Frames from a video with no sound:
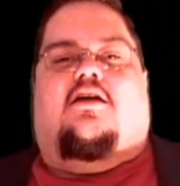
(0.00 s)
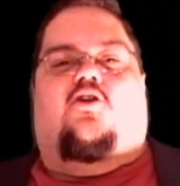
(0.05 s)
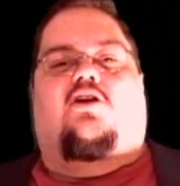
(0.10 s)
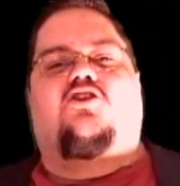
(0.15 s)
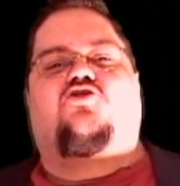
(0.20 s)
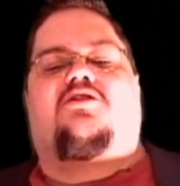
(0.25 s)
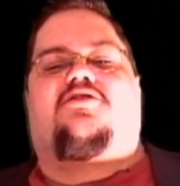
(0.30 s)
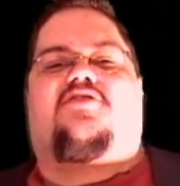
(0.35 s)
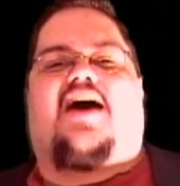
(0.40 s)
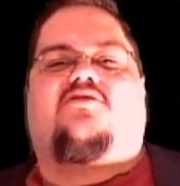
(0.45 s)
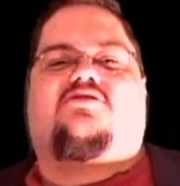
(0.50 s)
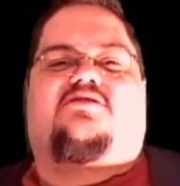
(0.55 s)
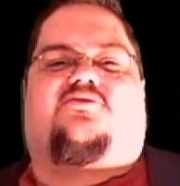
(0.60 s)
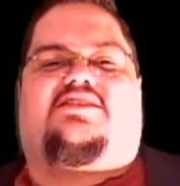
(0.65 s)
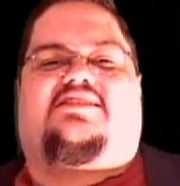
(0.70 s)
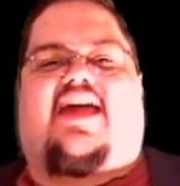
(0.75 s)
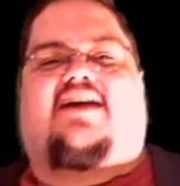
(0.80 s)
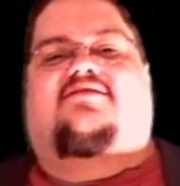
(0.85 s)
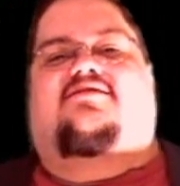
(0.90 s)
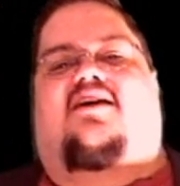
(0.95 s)
There are literally thousands
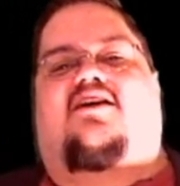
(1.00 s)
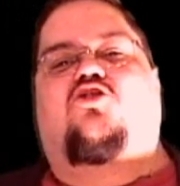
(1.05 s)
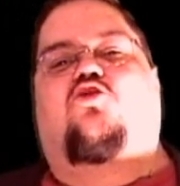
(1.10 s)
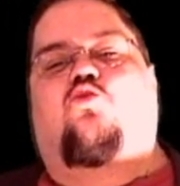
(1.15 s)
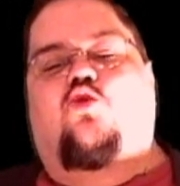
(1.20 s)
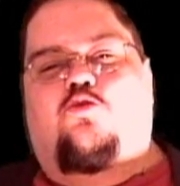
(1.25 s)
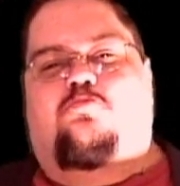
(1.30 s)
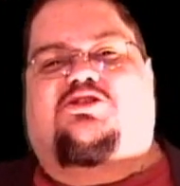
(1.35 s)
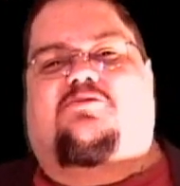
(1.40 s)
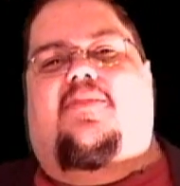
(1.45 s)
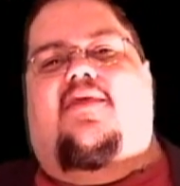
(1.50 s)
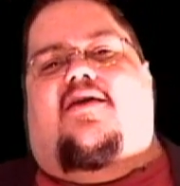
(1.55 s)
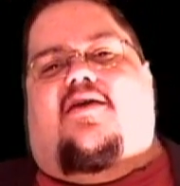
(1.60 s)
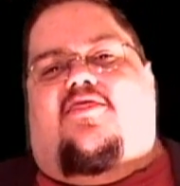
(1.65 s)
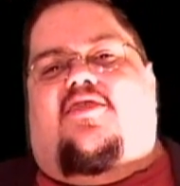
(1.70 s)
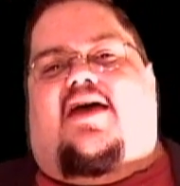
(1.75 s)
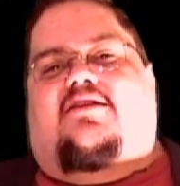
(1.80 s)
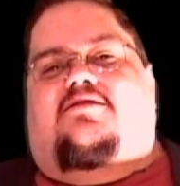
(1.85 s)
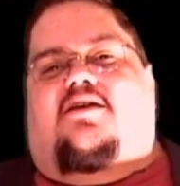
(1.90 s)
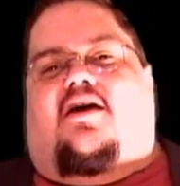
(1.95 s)
of sects and groups
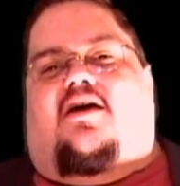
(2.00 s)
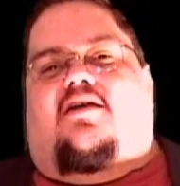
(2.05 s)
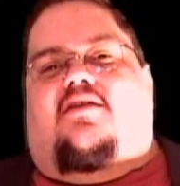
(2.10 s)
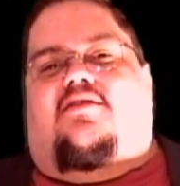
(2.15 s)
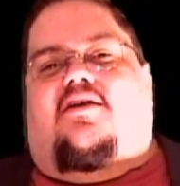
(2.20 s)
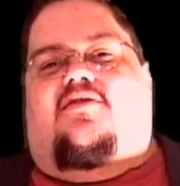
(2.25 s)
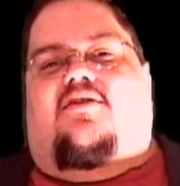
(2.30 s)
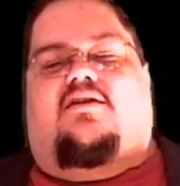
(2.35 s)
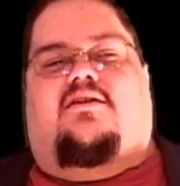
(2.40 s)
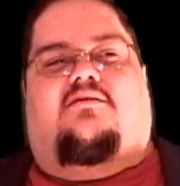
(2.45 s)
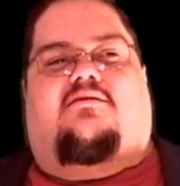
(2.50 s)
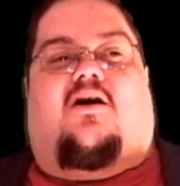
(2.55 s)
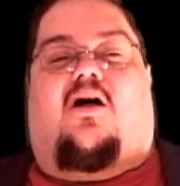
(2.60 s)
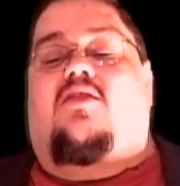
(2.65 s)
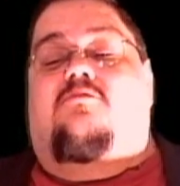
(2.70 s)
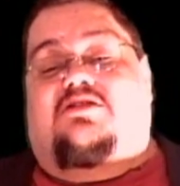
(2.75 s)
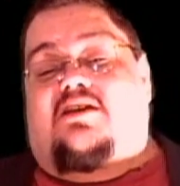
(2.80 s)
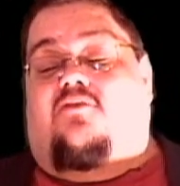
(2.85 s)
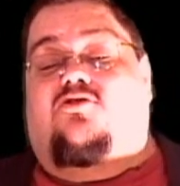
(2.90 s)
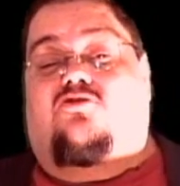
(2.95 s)
that, uh, that, that
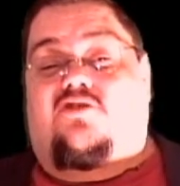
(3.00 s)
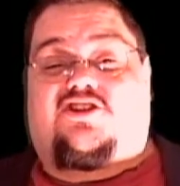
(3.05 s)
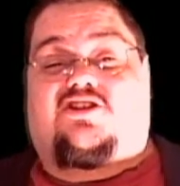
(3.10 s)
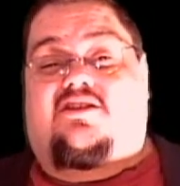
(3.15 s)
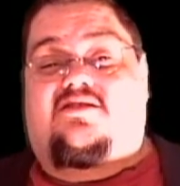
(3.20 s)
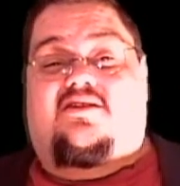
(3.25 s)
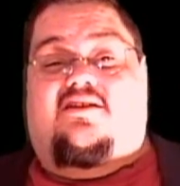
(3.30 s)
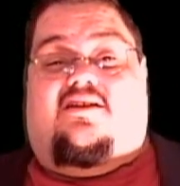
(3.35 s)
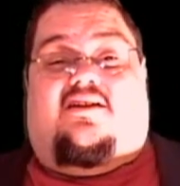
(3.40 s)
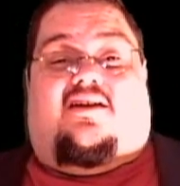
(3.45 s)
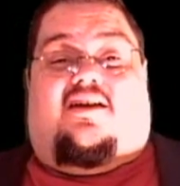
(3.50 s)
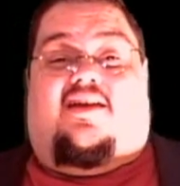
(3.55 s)
call themselves Christians,